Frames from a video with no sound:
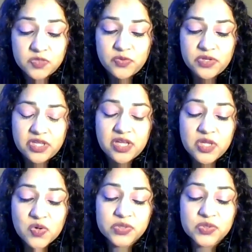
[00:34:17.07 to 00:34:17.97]
me with
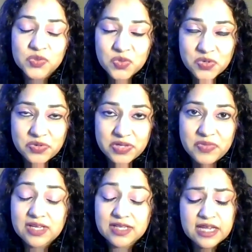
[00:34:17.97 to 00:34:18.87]
your story,
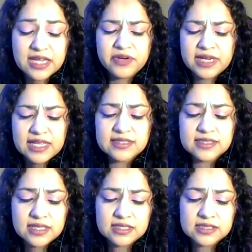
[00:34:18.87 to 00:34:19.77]
because I relate to
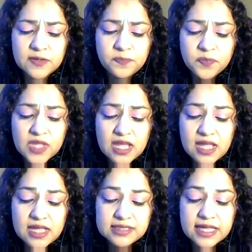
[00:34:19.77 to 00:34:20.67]
it,
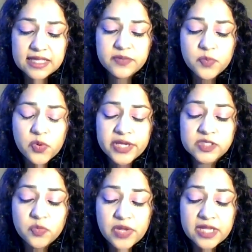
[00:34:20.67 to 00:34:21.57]
is at the point
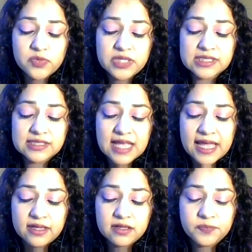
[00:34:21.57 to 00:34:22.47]
where you
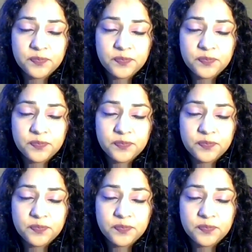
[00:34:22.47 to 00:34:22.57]
decide